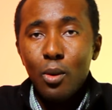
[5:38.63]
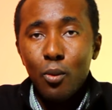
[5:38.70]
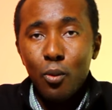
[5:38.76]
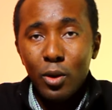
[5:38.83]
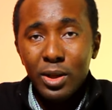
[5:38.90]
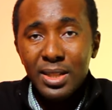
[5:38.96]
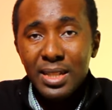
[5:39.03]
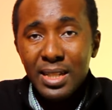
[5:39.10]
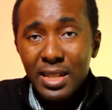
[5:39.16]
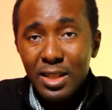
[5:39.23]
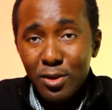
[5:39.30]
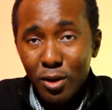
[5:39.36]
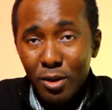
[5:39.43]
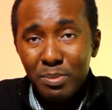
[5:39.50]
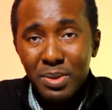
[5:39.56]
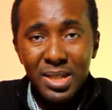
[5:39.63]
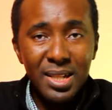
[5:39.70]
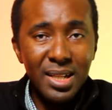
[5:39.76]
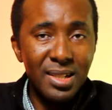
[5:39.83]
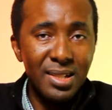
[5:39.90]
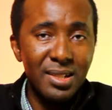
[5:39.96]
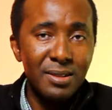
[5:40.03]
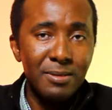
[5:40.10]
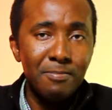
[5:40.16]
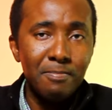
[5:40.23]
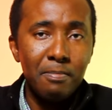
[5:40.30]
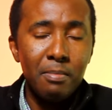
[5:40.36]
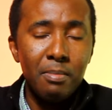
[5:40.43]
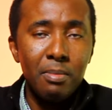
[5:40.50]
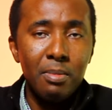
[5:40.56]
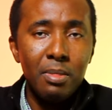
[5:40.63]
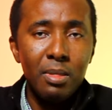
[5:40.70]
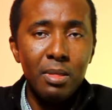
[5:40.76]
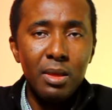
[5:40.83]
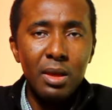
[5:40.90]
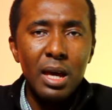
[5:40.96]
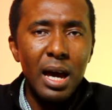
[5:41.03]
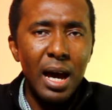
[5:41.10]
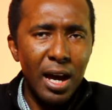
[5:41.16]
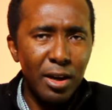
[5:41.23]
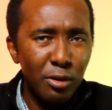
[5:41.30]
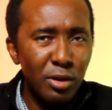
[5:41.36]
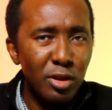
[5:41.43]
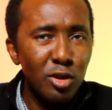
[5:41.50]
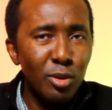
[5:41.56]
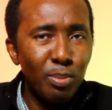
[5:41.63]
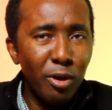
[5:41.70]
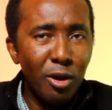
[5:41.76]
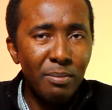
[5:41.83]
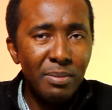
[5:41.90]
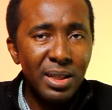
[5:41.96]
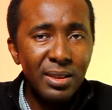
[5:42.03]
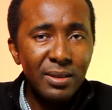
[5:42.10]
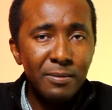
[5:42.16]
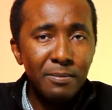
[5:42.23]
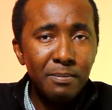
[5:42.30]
What is your business? Are you into plumbing?